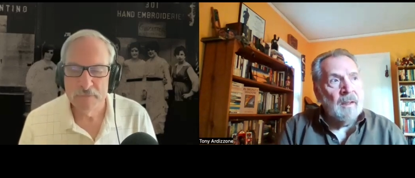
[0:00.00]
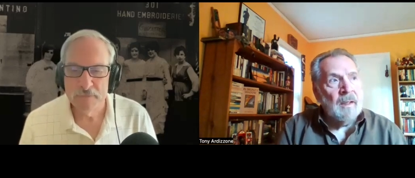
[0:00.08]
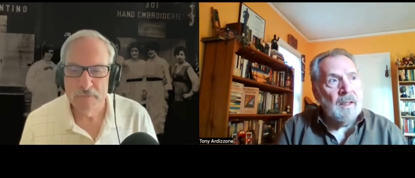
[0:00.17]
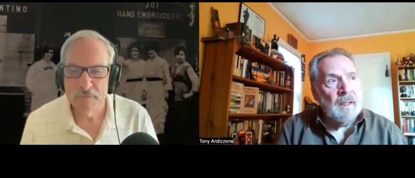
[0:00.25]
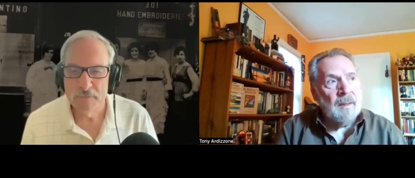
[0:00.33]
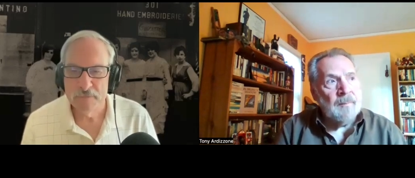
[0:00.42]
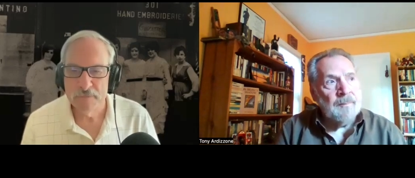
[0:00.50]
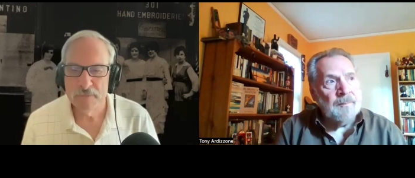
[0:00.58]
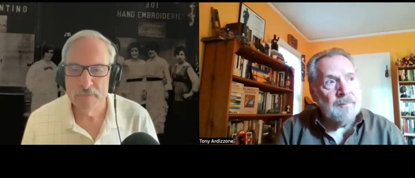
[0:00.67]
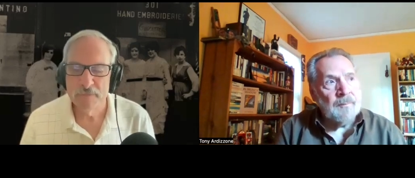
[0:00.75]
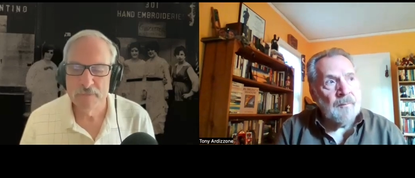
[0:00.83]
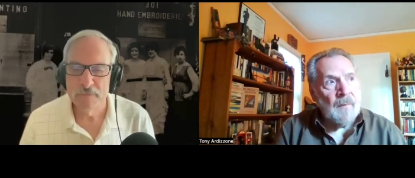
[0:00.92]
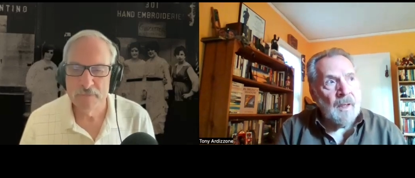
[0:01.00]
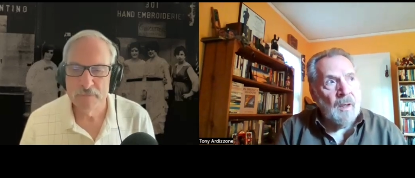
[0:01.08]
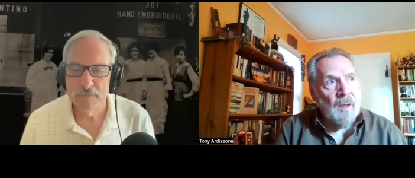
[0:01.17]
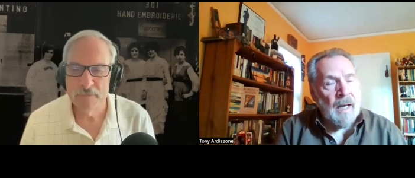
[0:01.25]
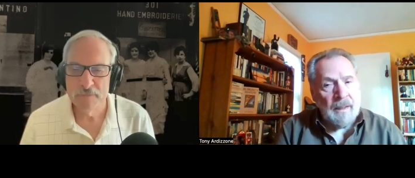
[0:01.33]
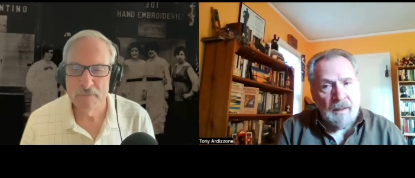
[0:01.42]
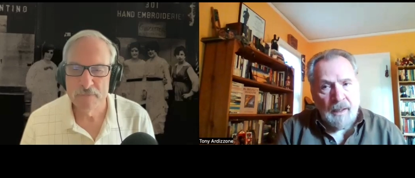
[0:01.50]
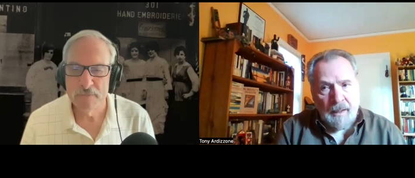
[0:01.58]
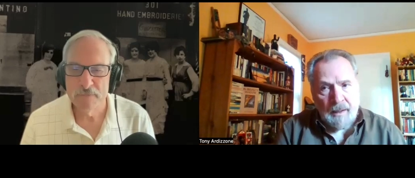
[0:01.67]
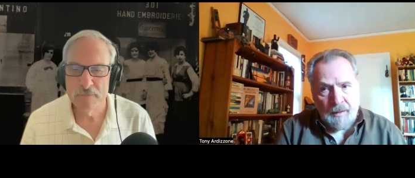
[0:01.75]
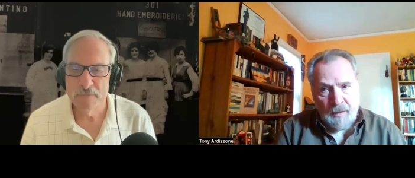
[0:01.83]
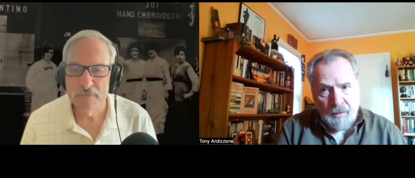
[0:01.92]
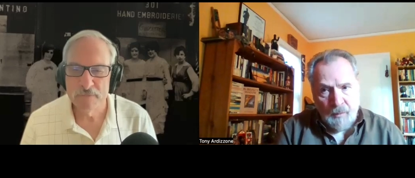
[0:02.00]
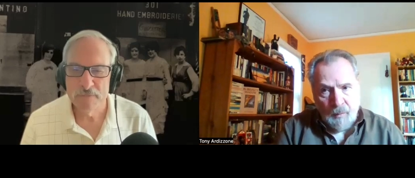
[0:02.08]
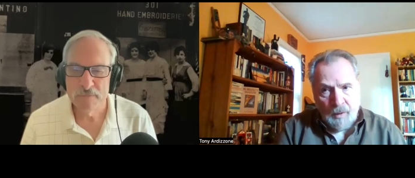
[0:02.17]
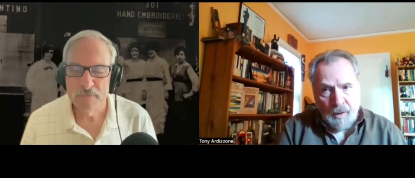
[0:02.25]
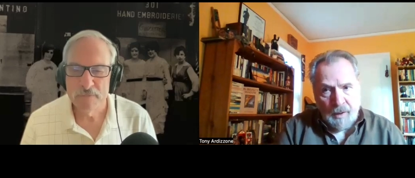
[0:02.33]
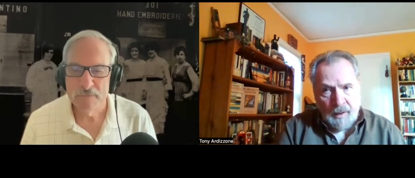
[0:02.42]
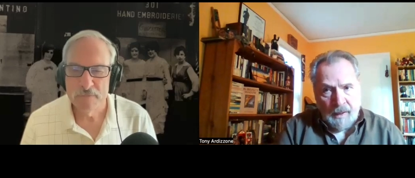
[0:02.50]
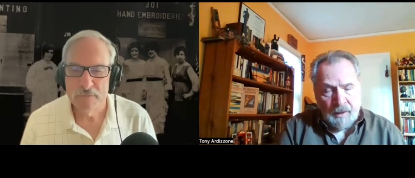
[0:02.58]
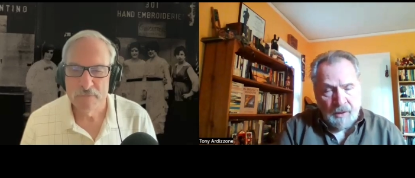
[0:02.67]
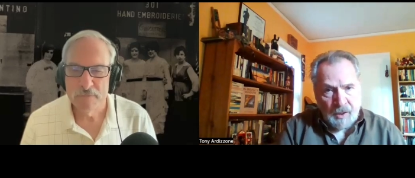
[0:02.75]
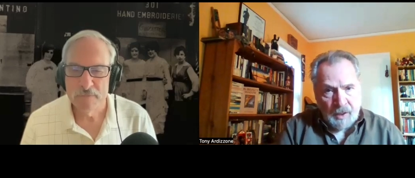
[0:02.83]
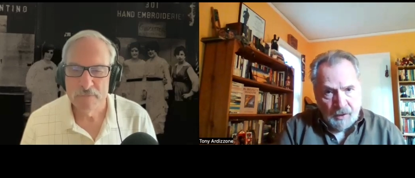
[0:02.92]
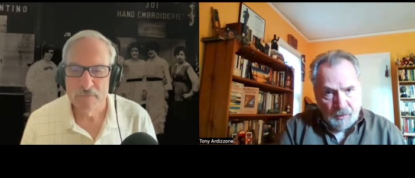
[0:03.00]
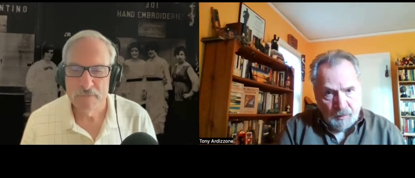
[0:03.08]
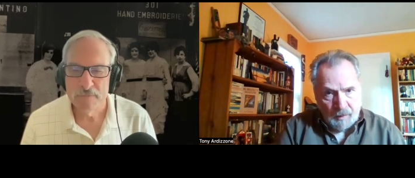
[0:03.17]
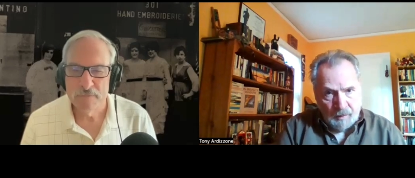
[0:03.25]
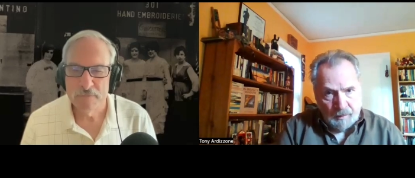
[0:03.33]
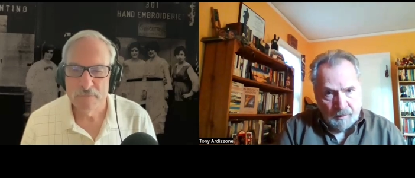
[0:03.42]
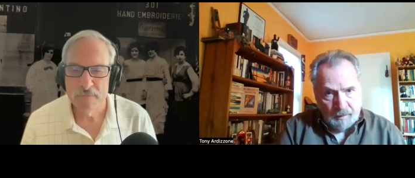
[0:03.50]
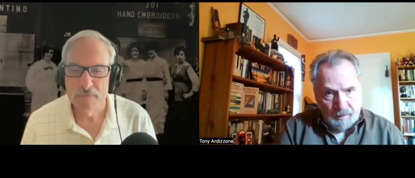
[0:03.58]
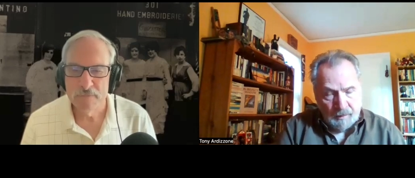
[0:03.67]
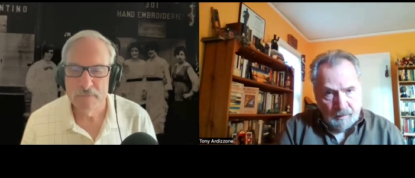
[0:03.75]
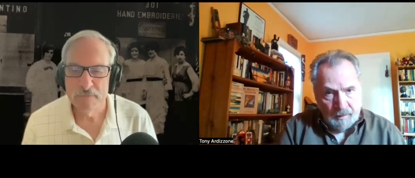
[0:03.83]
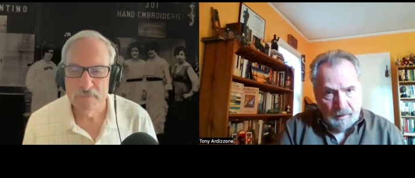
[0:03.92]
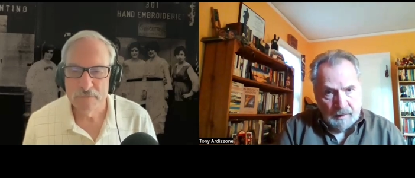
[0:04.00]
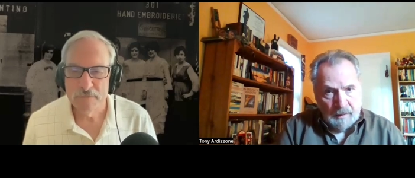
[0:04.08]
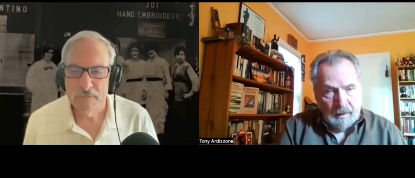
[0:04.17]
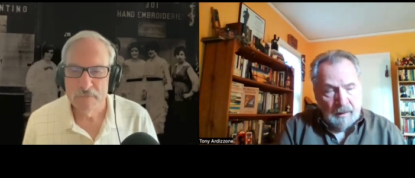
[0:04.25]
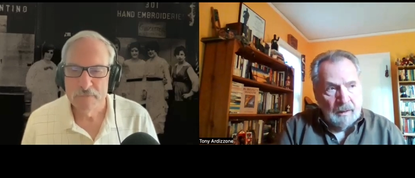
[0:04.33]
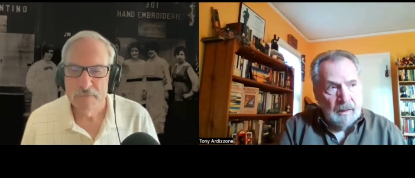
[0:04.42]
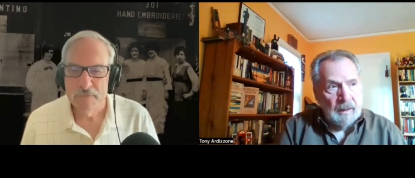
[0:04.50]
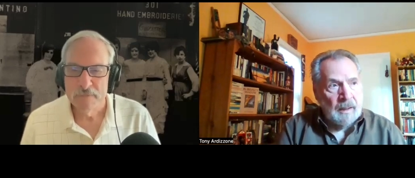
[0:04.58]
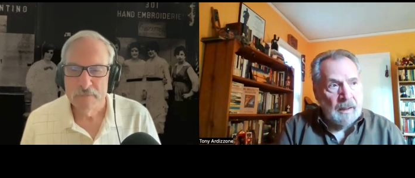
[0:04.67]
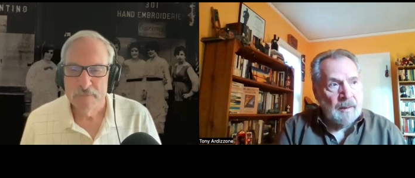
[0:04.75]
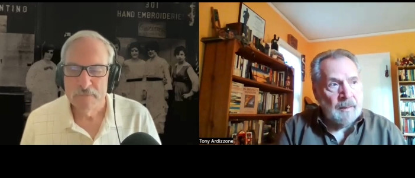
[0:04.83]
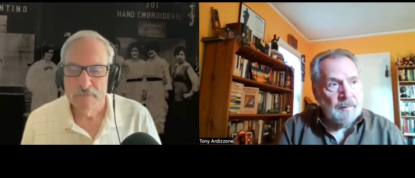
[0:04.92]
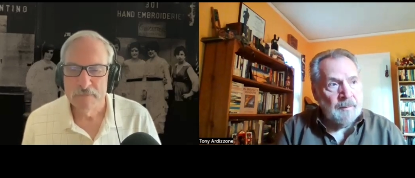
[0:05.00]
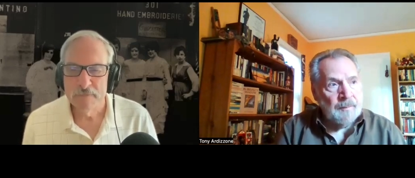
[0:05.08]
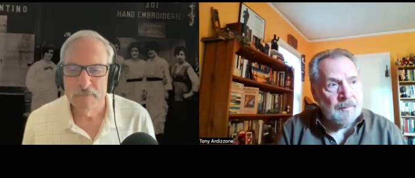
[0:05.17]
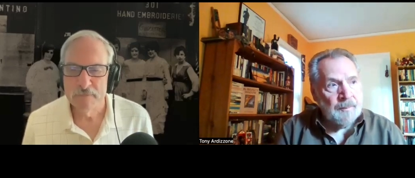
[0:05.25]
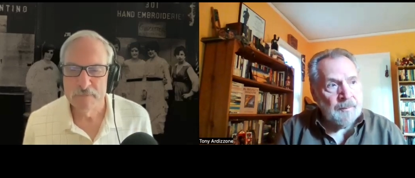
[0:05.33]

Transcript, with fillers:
Speaker 1: Um, I like to work on a schedule. Um,